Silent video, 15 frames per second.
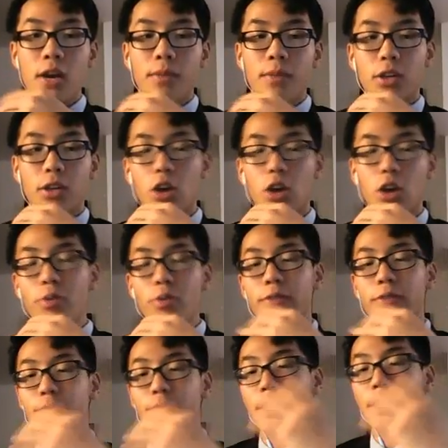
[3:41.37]
because all we
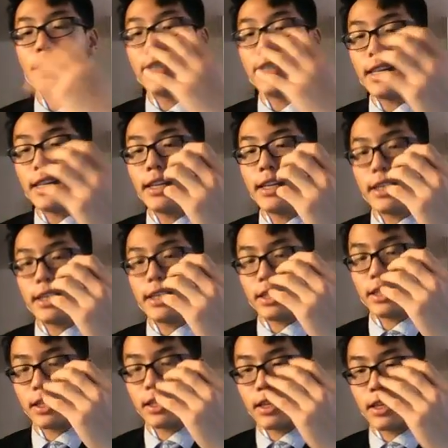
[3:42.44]
really need
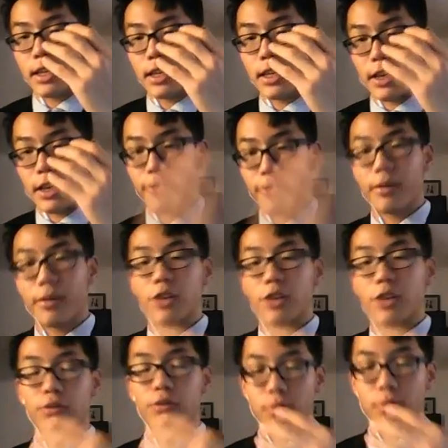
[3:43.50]
is the
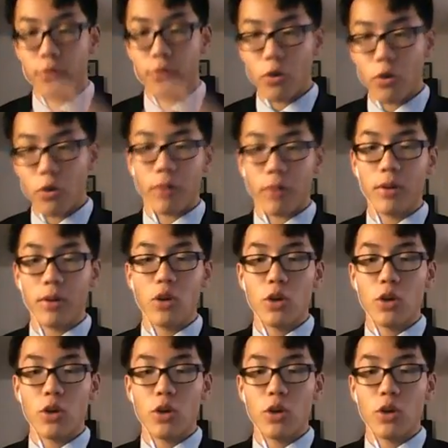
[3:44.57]
information from the forum.